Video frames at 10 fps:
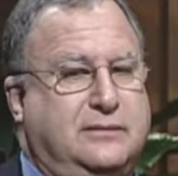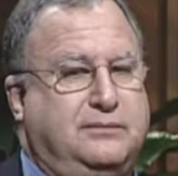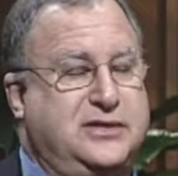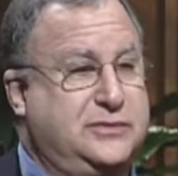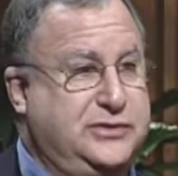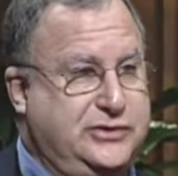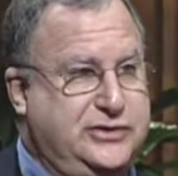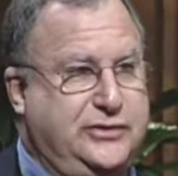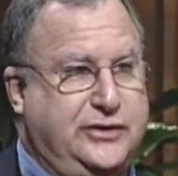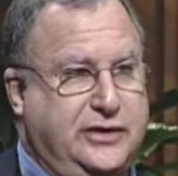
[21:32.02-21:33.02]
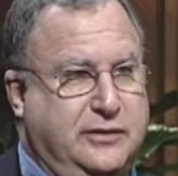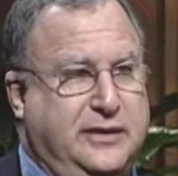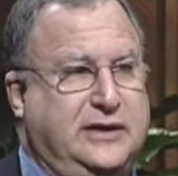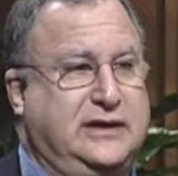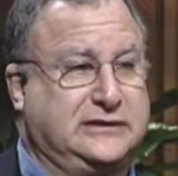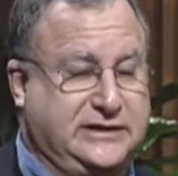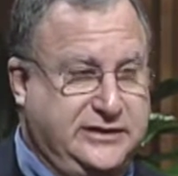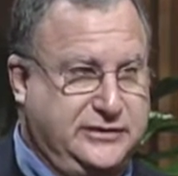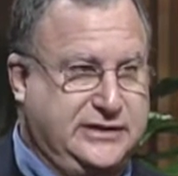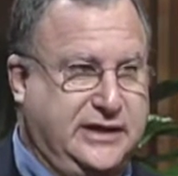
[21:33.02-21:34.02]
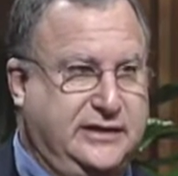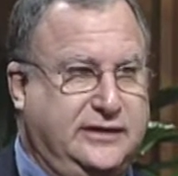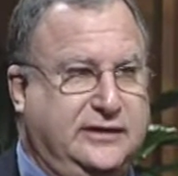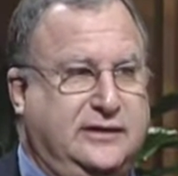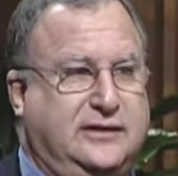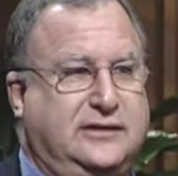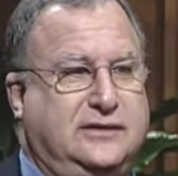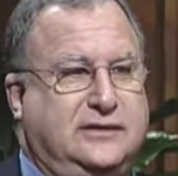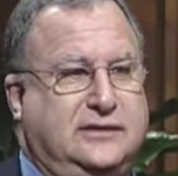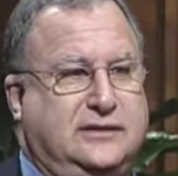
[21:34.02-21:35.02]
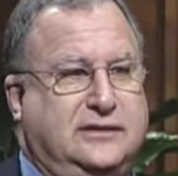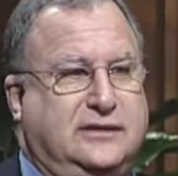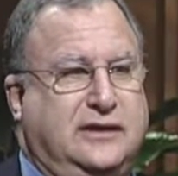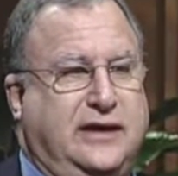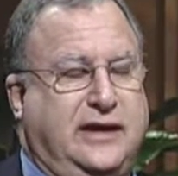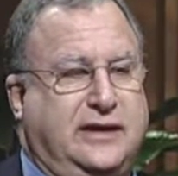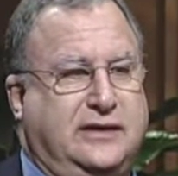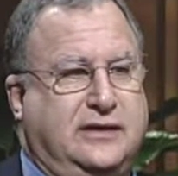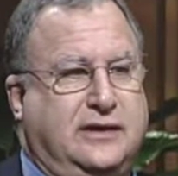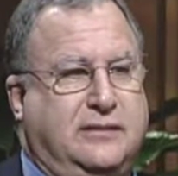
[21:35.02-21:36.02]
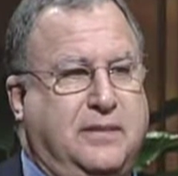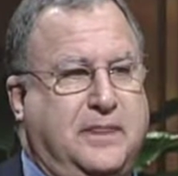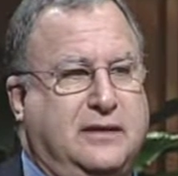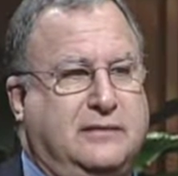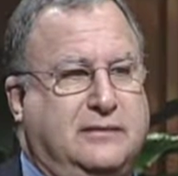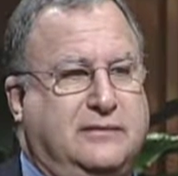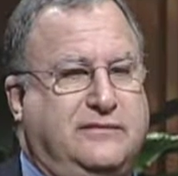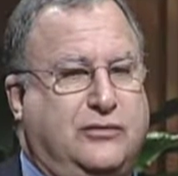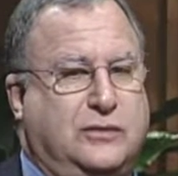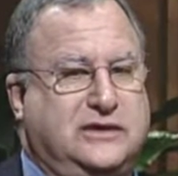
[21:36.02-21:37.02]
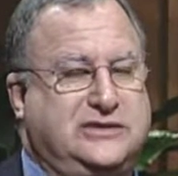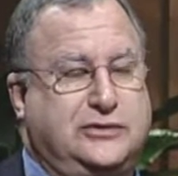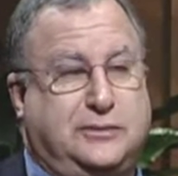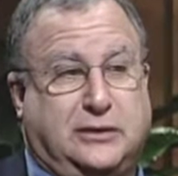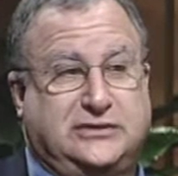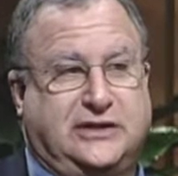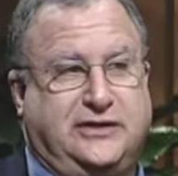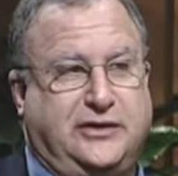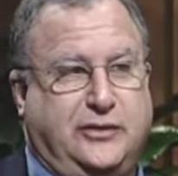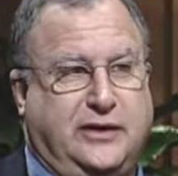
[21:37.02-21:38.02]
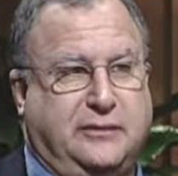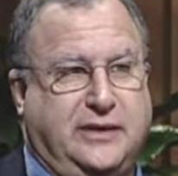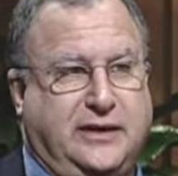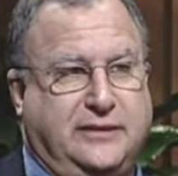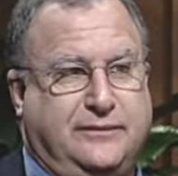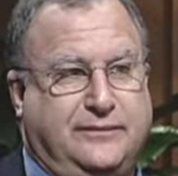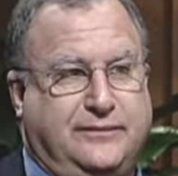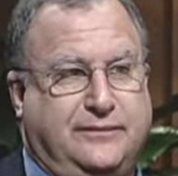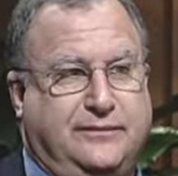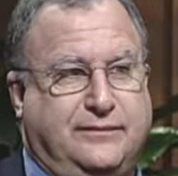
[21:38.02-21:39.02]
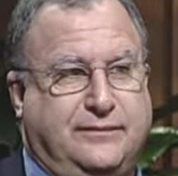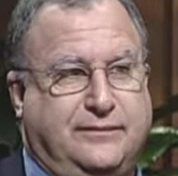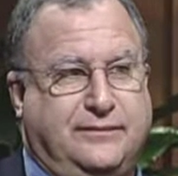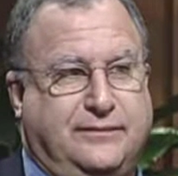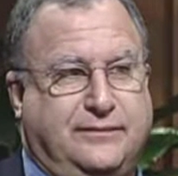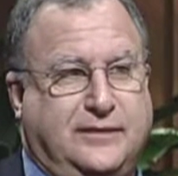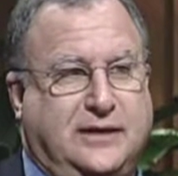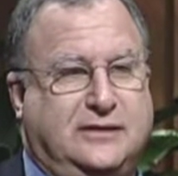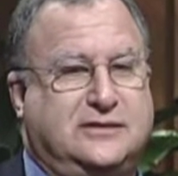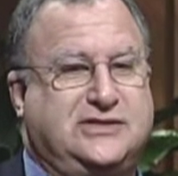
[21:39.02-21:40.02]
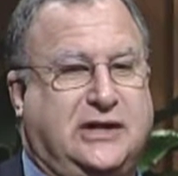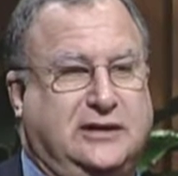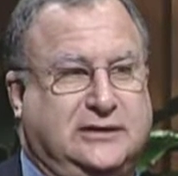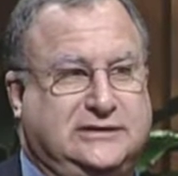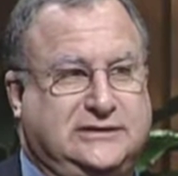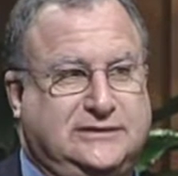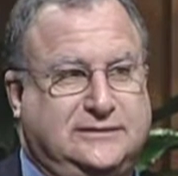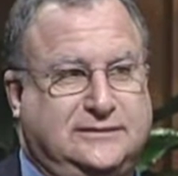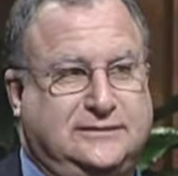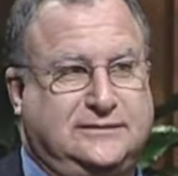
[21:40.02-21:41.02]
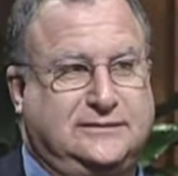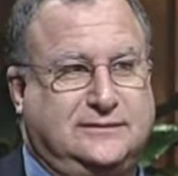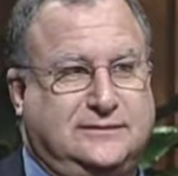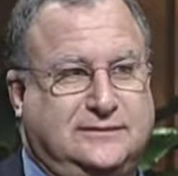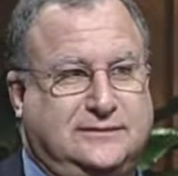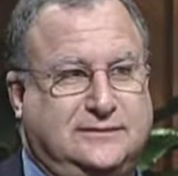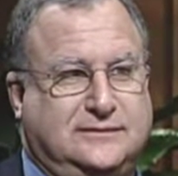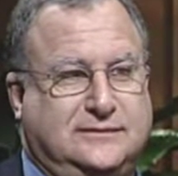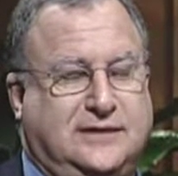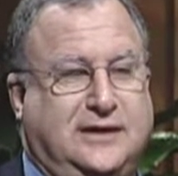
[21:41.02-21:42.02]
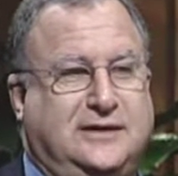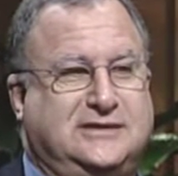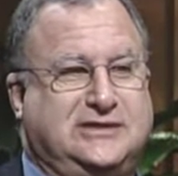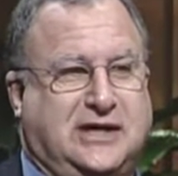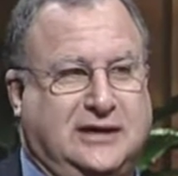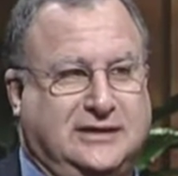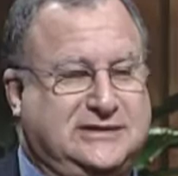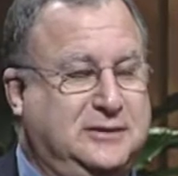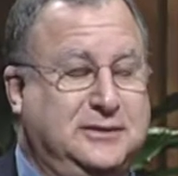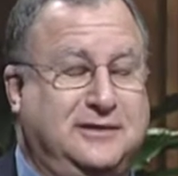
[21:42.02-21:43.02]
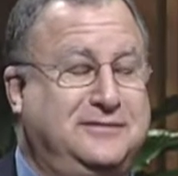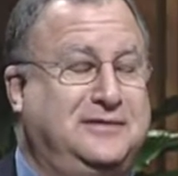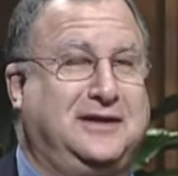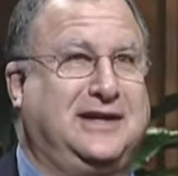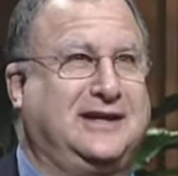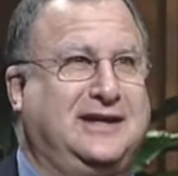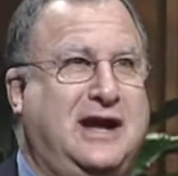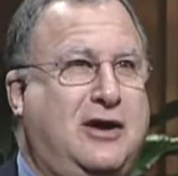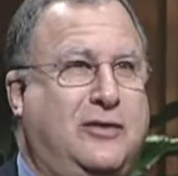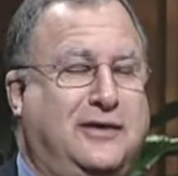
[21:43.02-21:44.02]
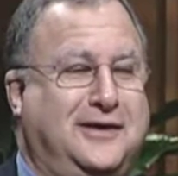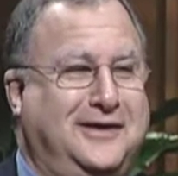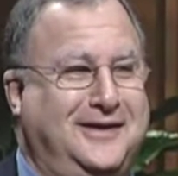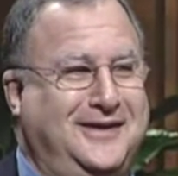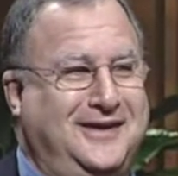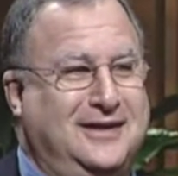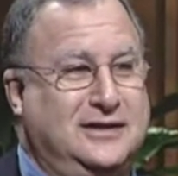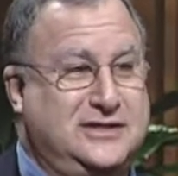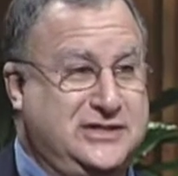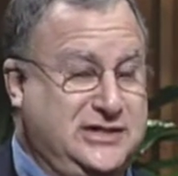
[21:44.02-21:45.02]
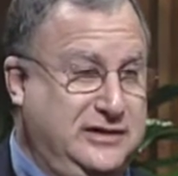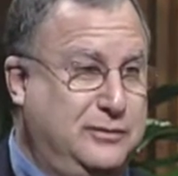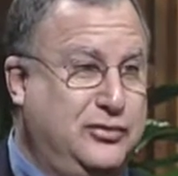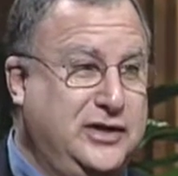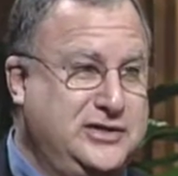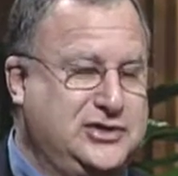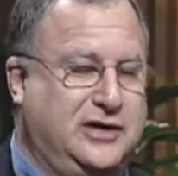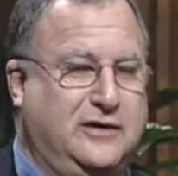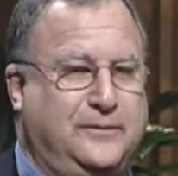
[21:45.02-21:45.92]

Bishop Tutu, do you hear me? Yes, I do, Ted. And Foreign Minister Botha, do you hear me? And there's silence. And there's silence. And it felt like an hour. This is in the pre-show.